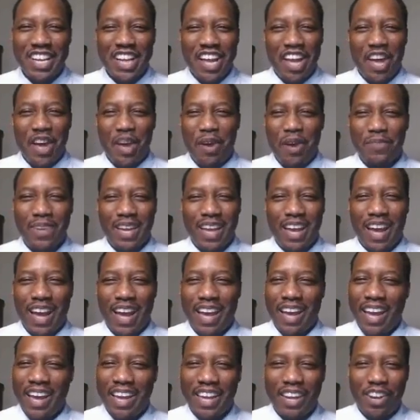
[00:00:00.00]

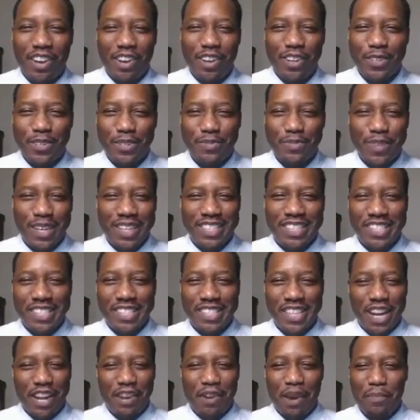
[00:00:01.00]
I get all those messages,
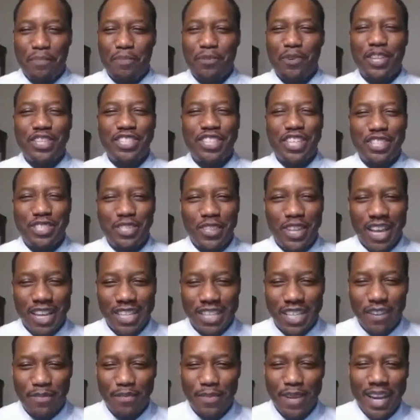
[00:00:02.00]
and I appreciate you guys
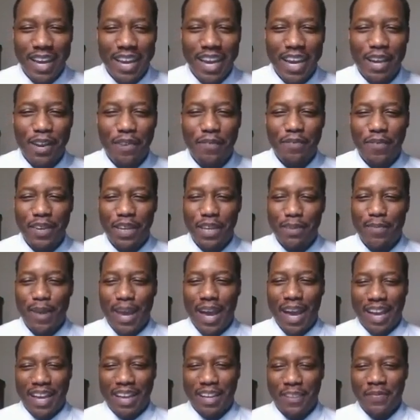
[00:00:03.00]
giving me that kind of
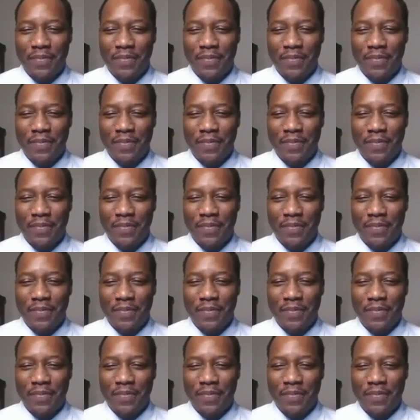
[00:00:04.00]
feedback.